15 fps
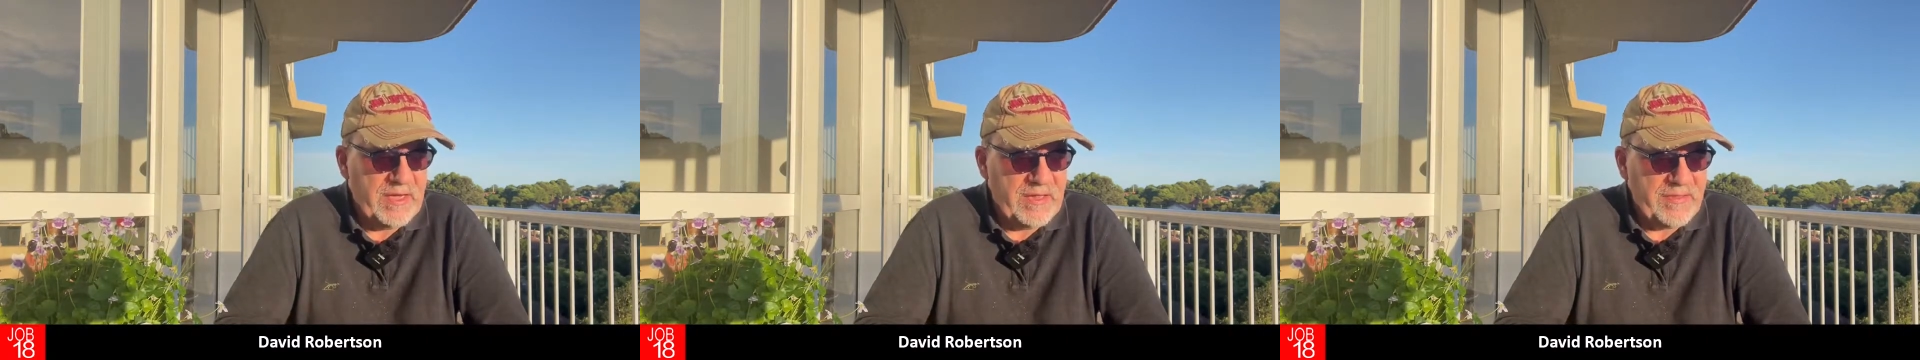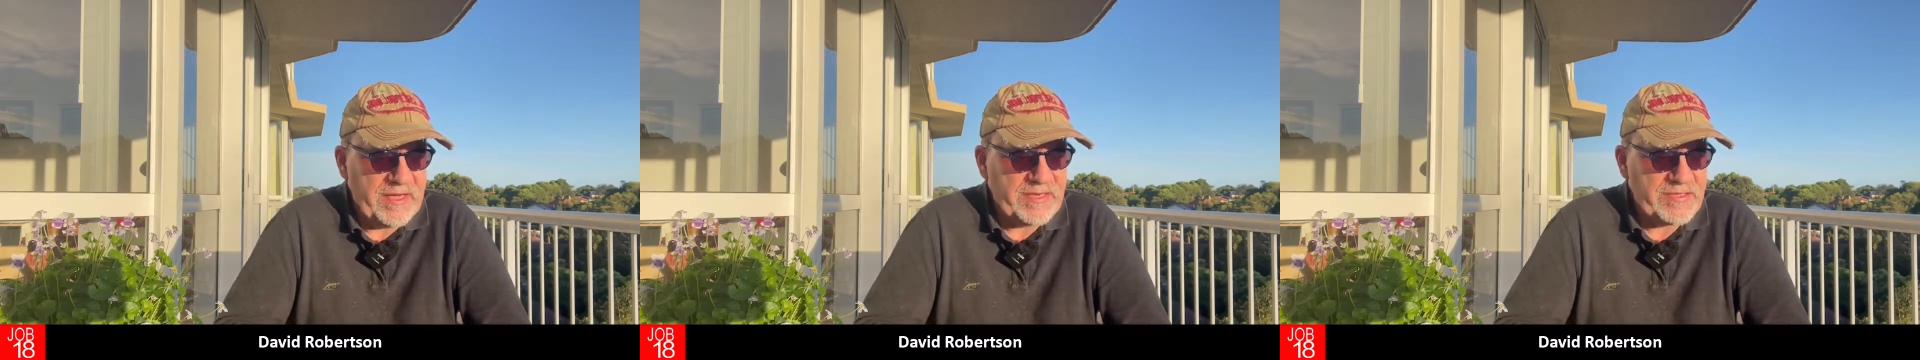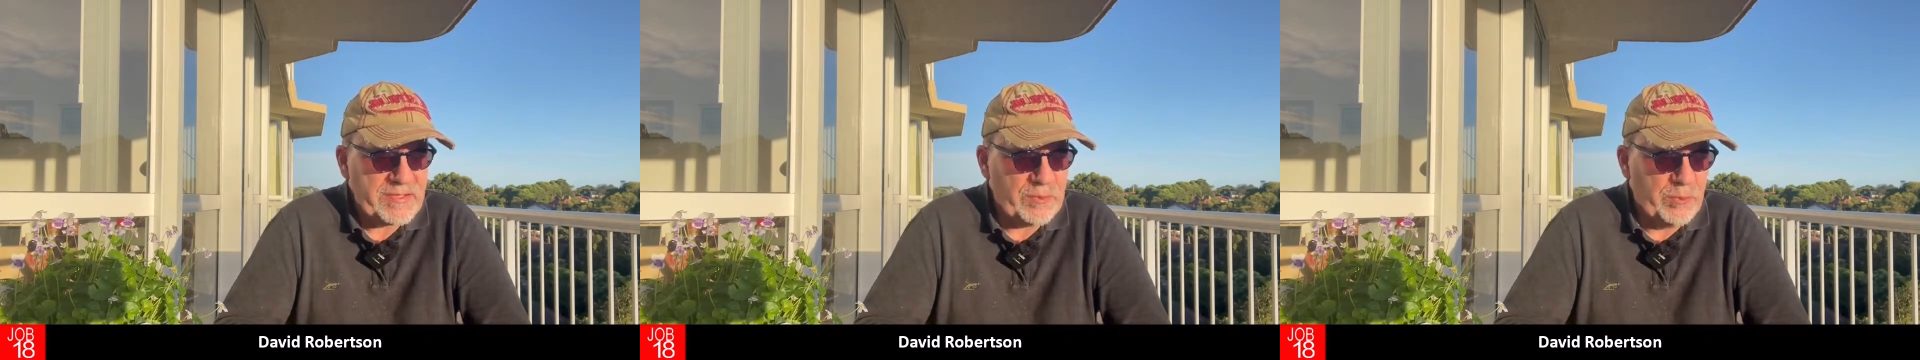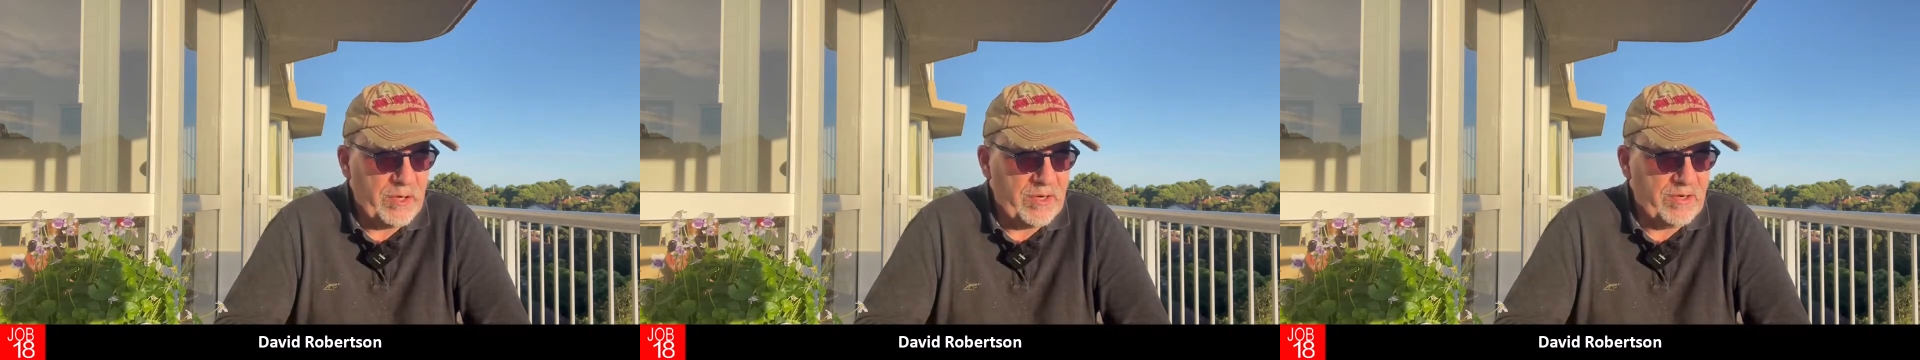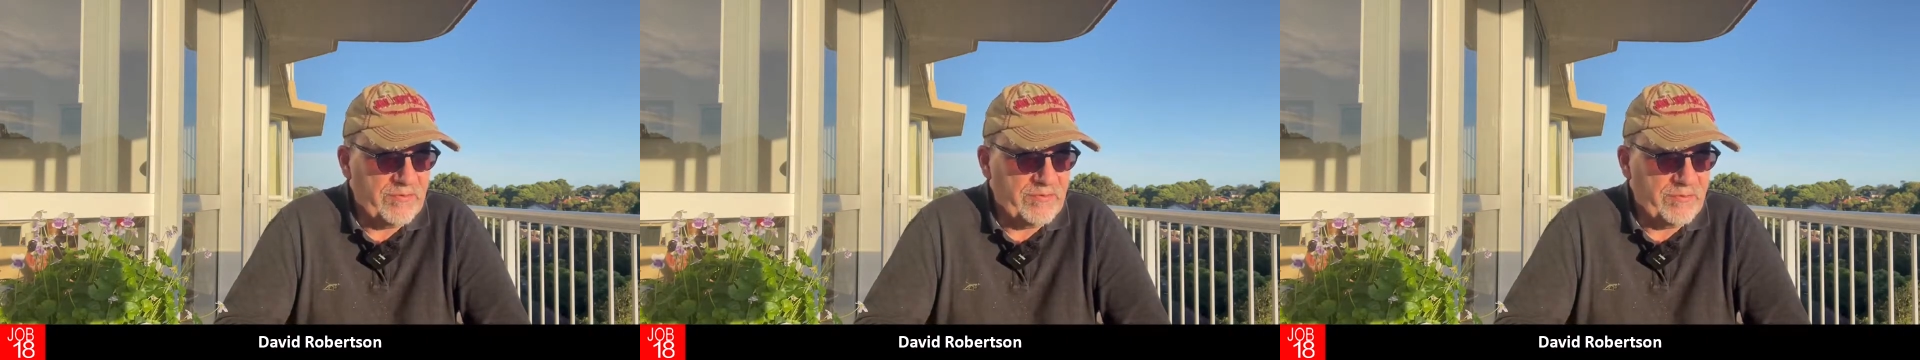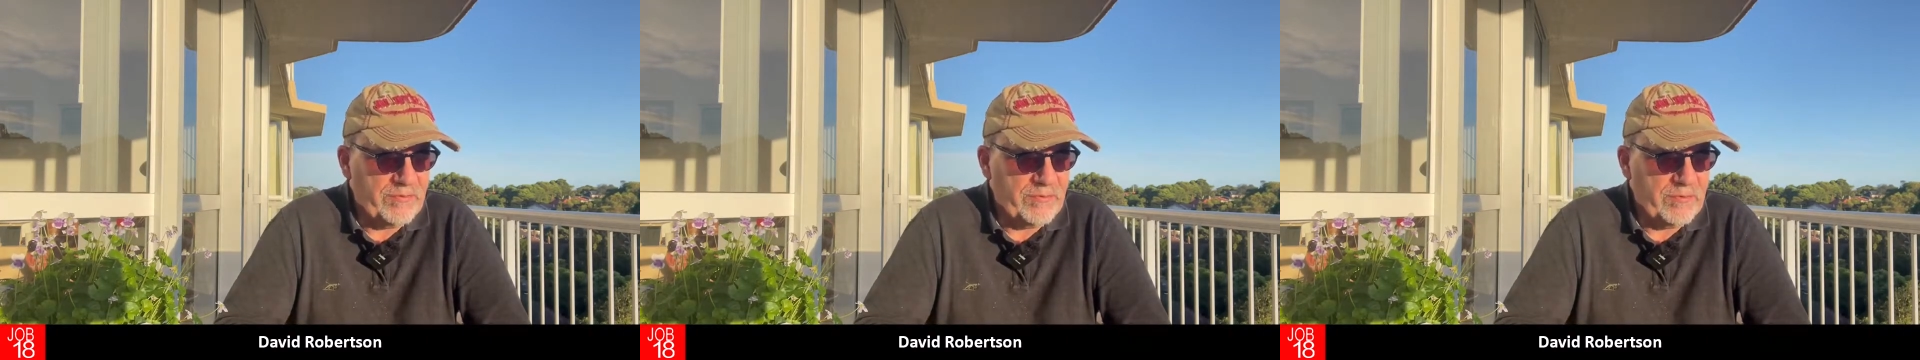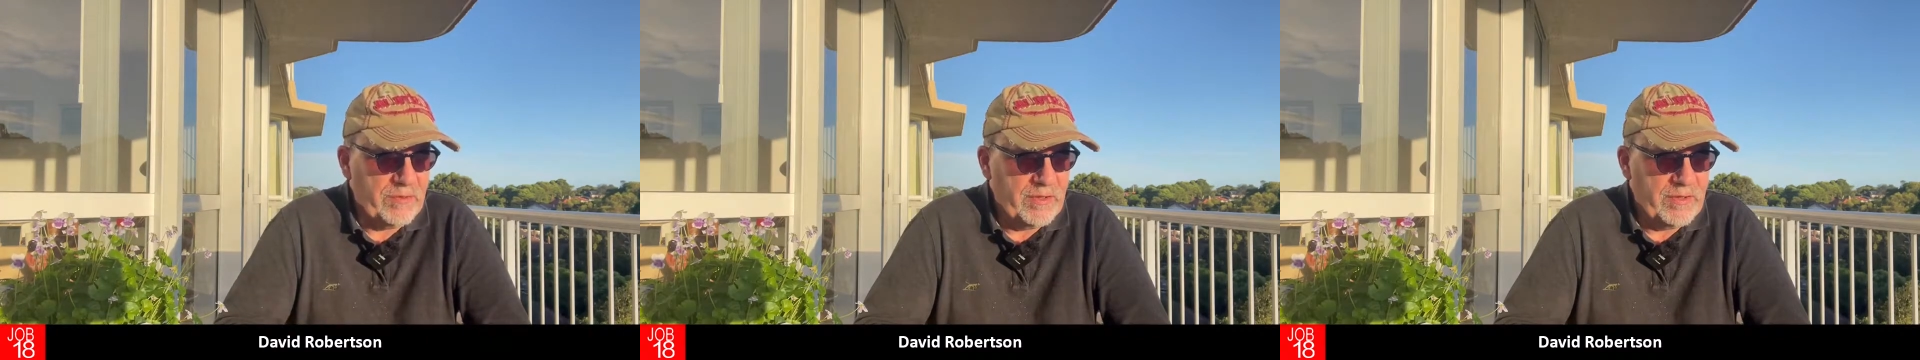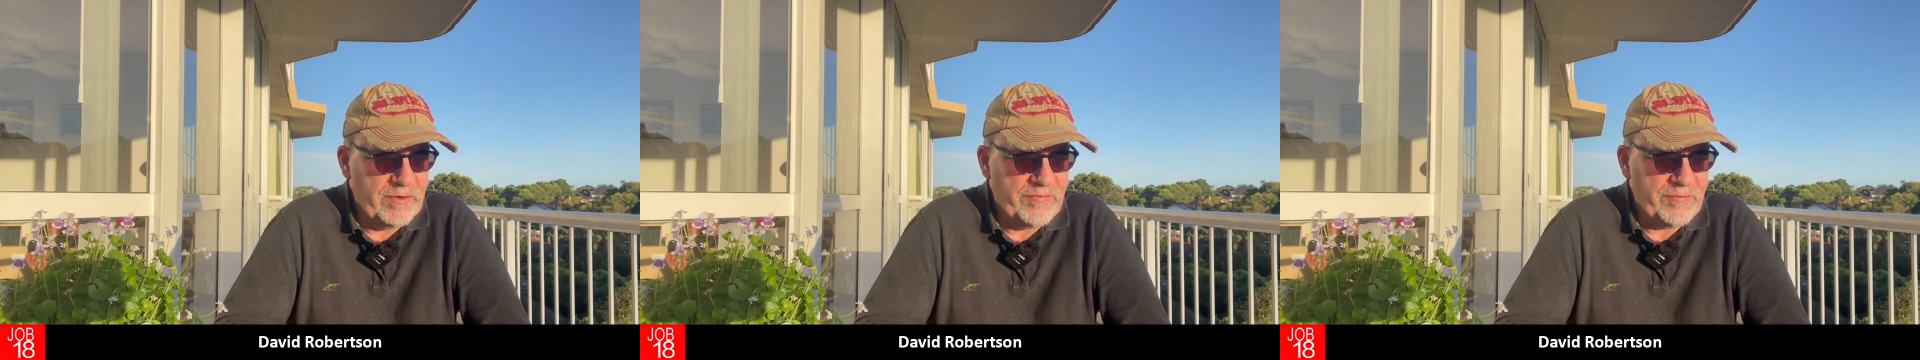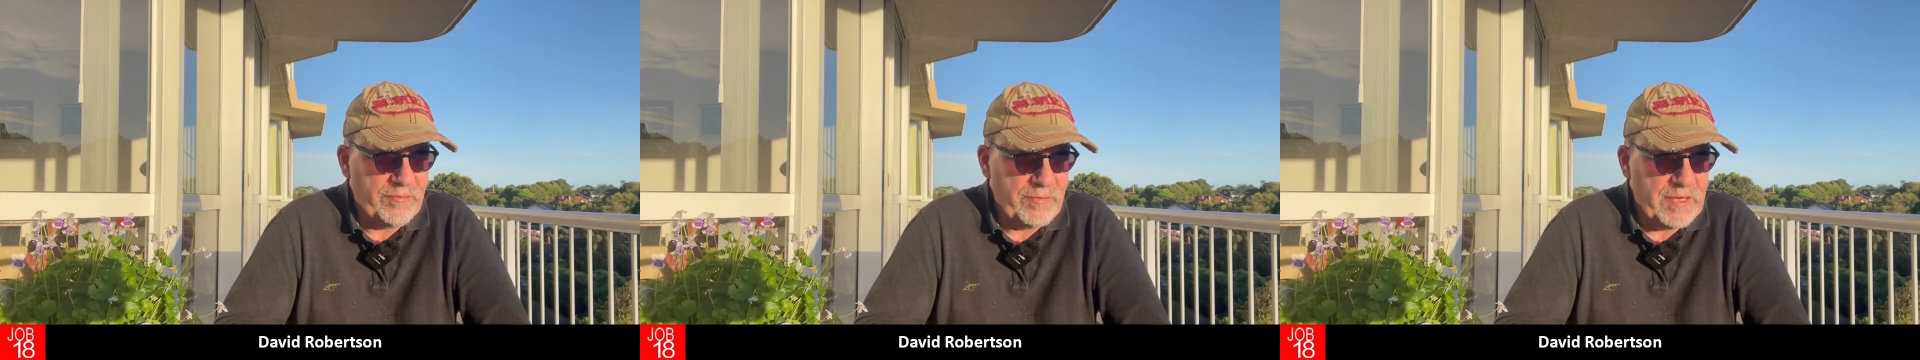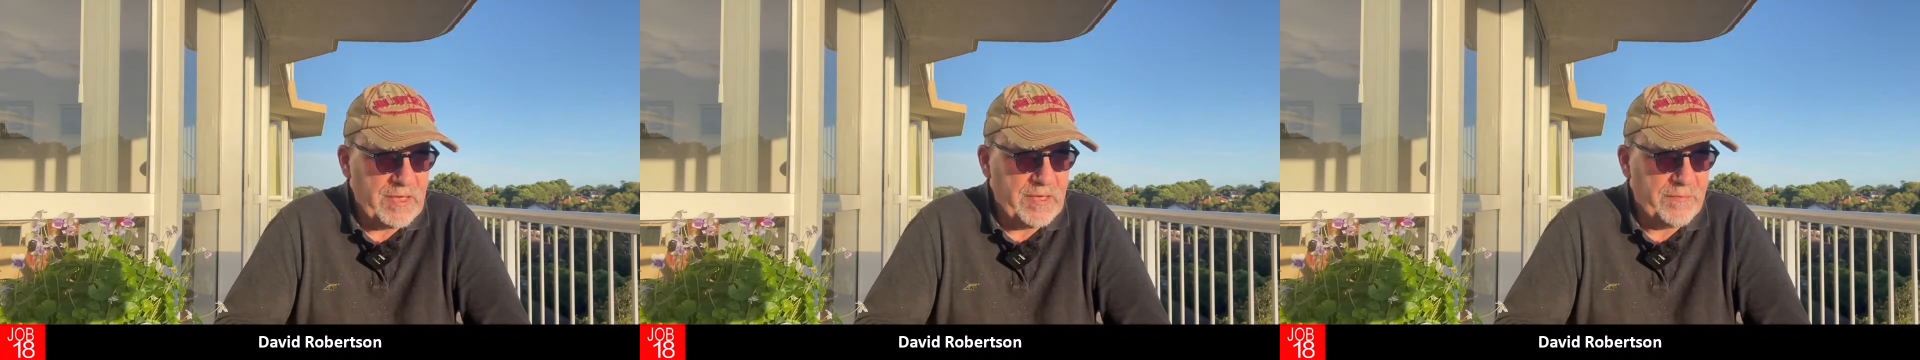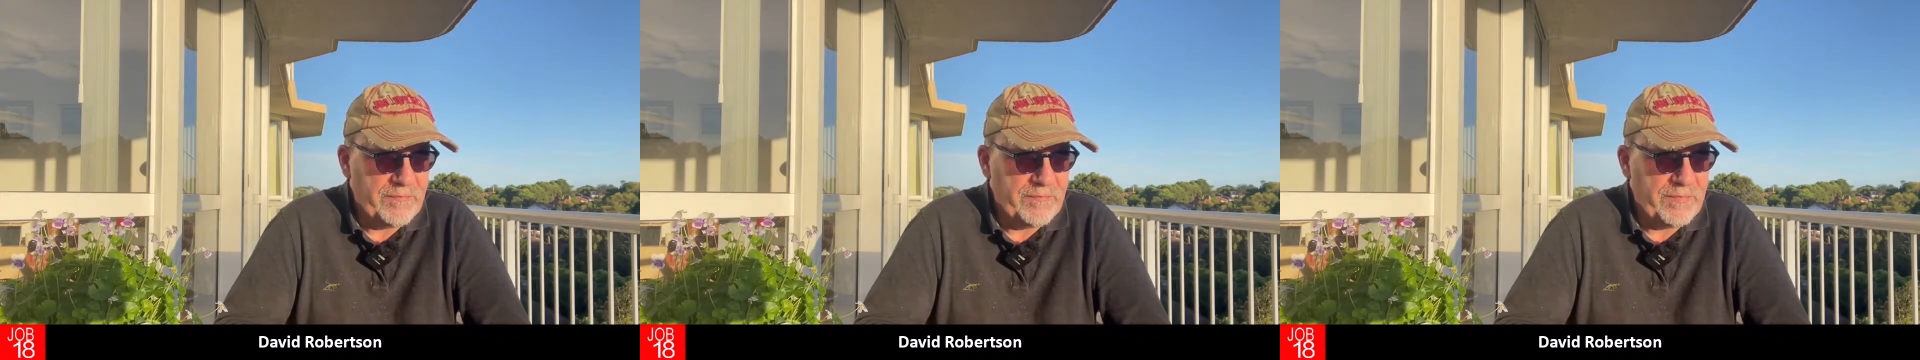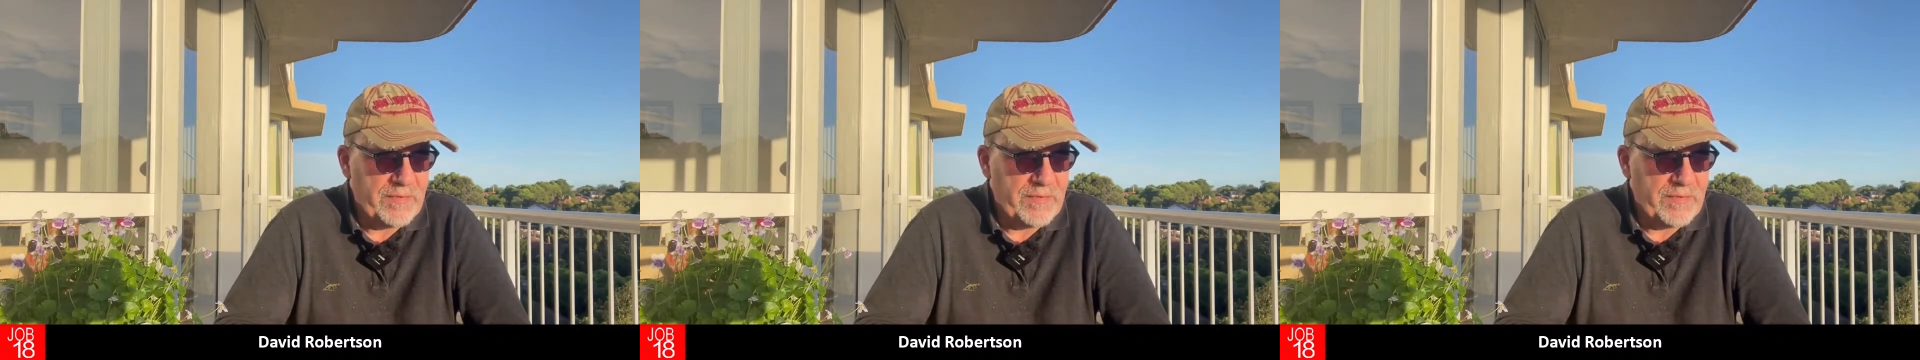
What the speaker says: things too wonderful for me.